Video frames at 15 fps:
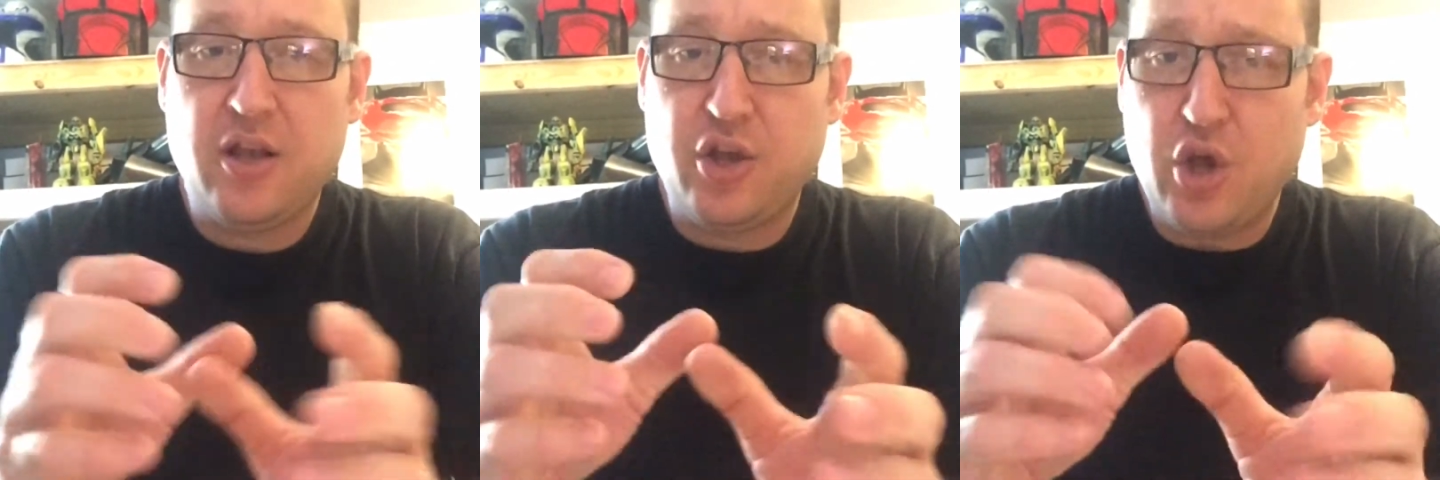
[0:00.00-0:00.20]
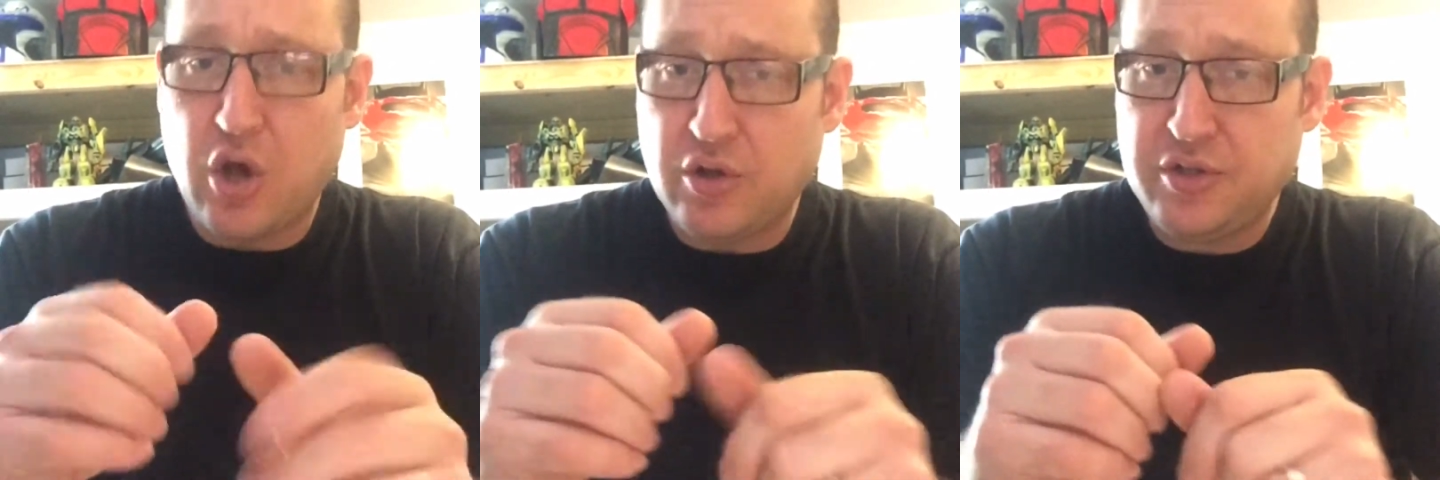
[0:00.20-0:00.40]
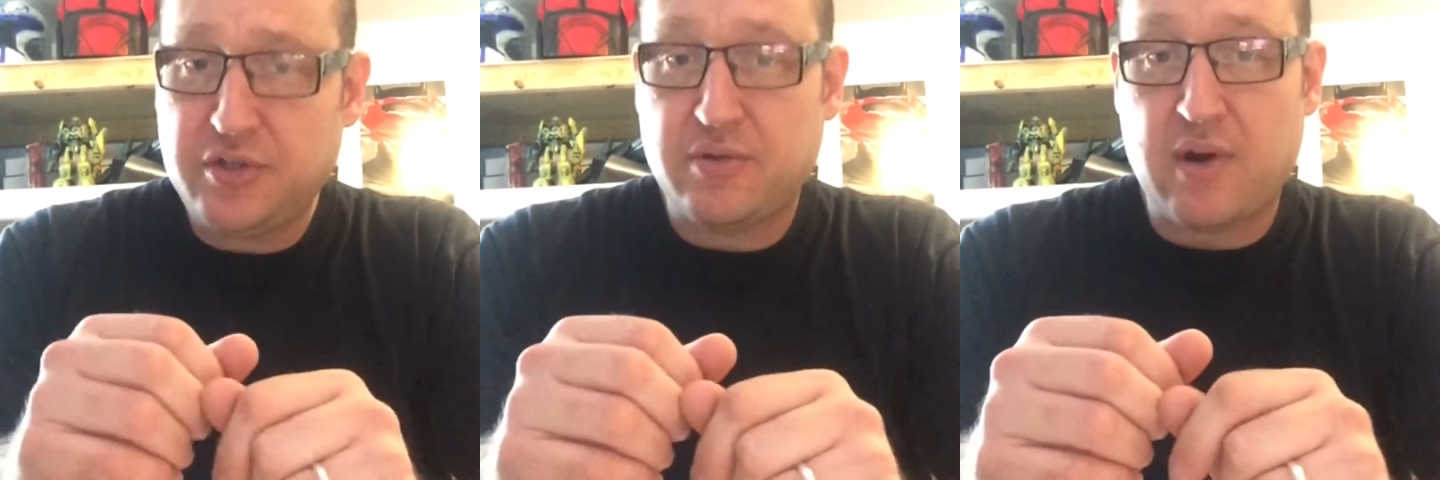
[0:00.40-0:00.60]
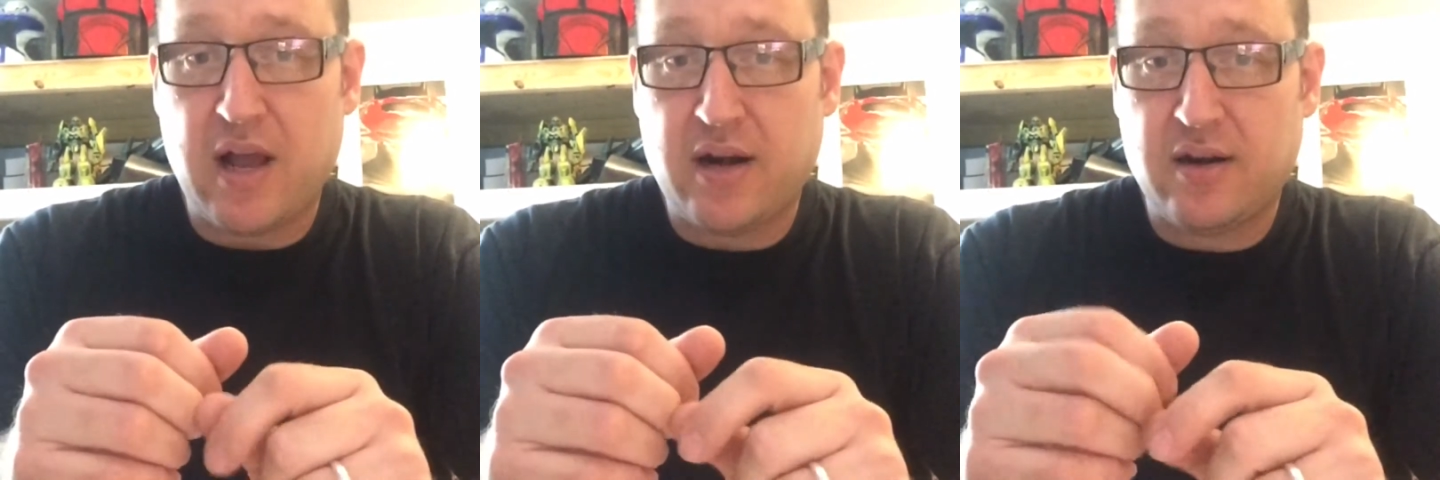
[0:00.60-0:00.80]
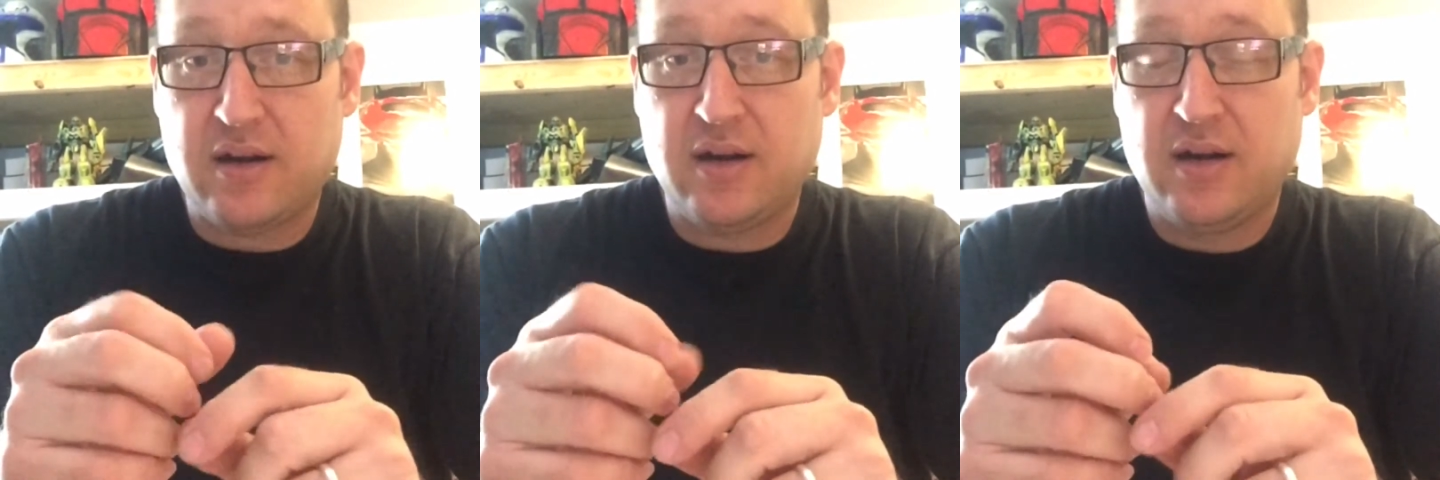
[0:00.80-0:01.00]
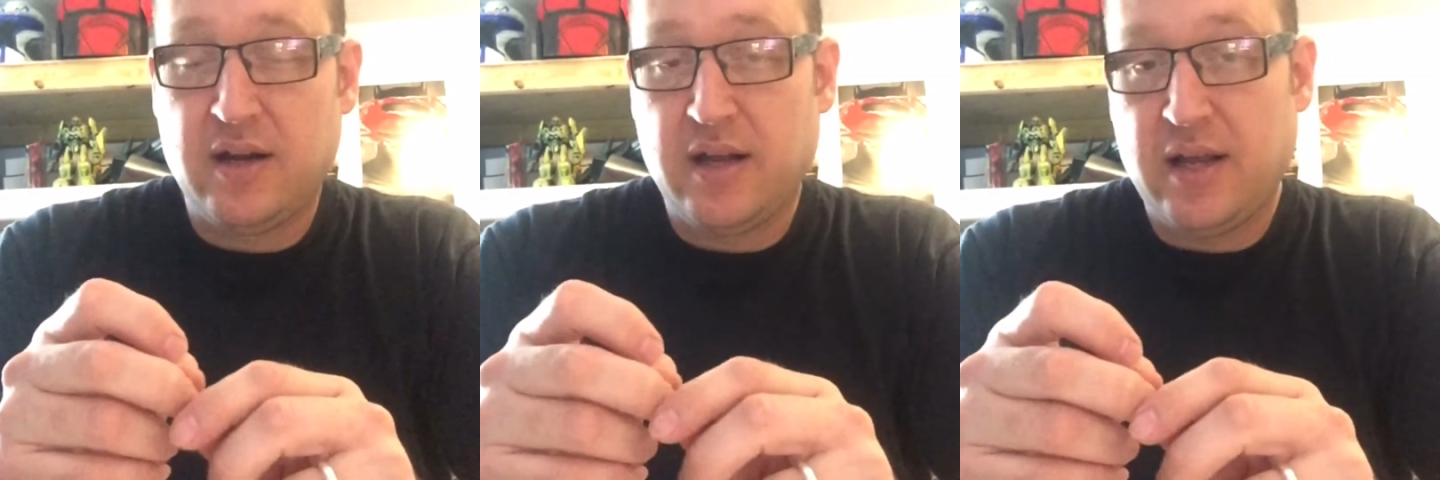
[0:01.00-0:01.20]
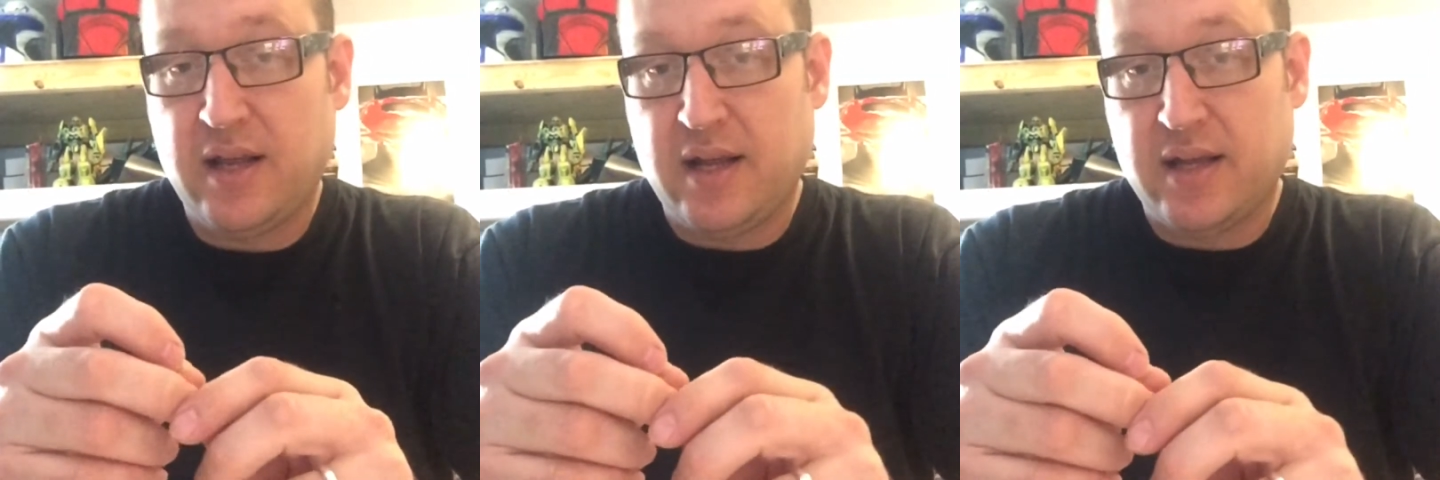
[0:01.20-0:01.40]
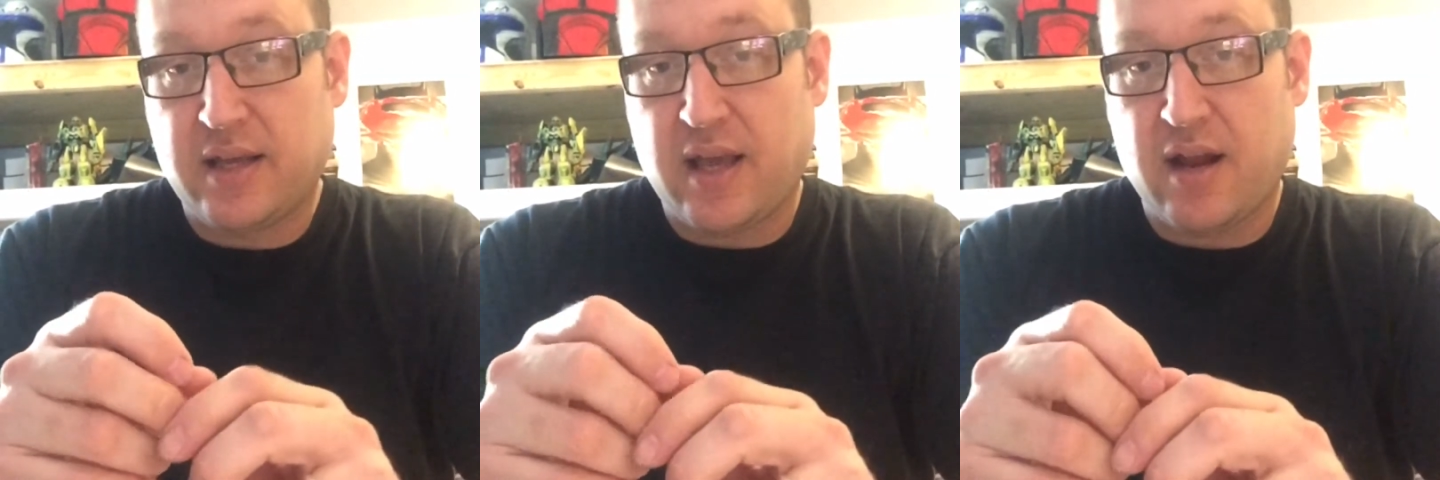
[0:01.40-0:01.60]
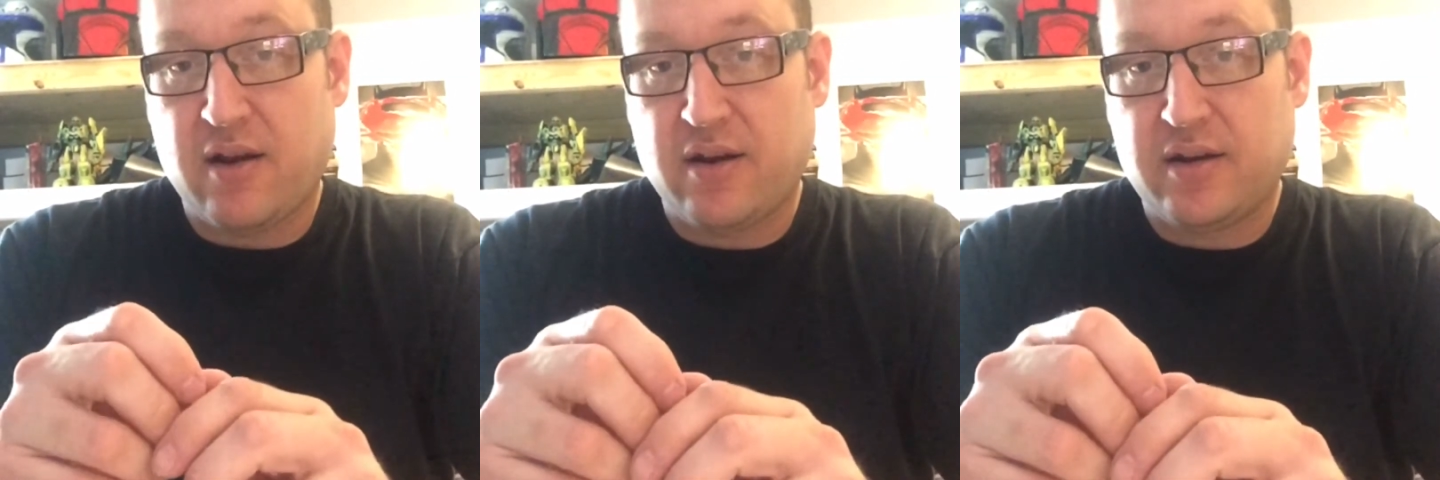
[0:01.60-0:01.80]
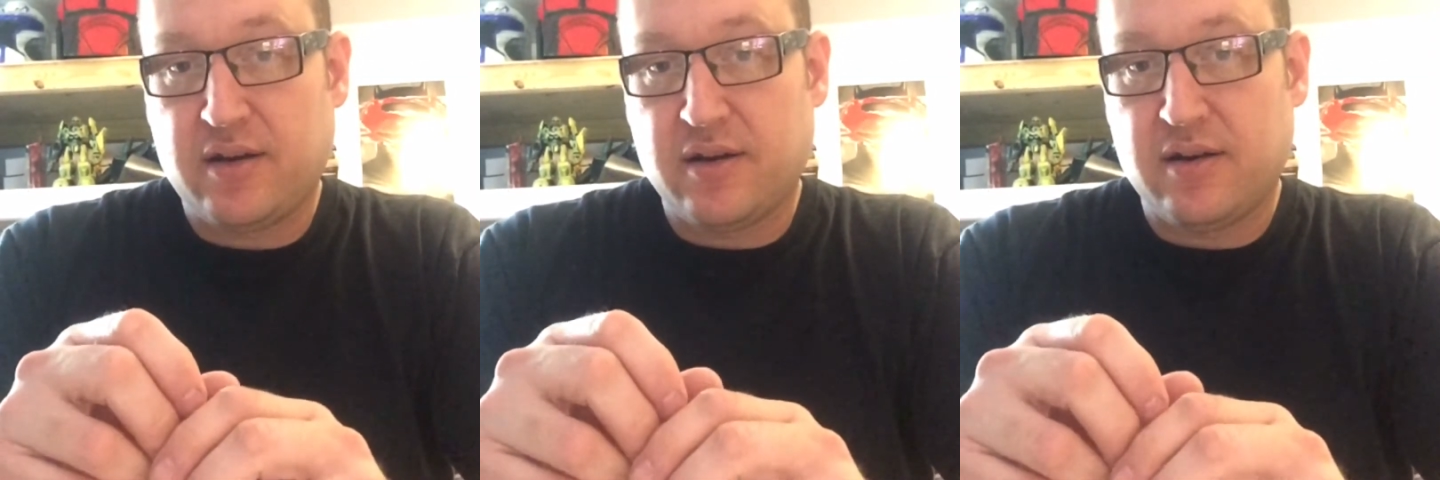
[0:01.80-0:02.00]
Ghost Rider
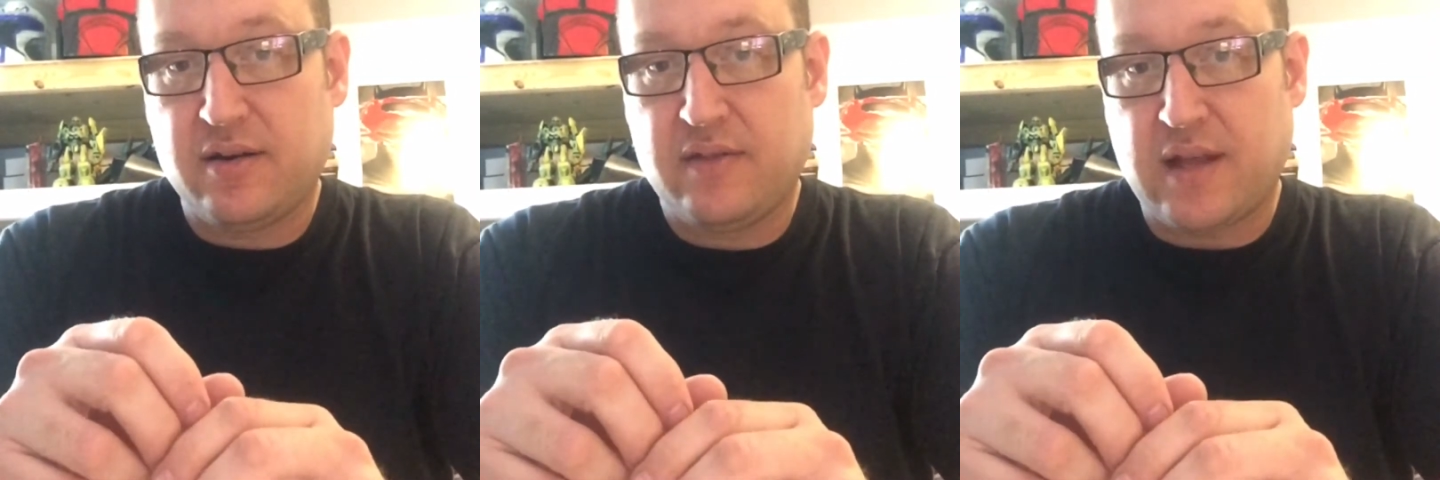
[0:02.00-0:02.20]
character.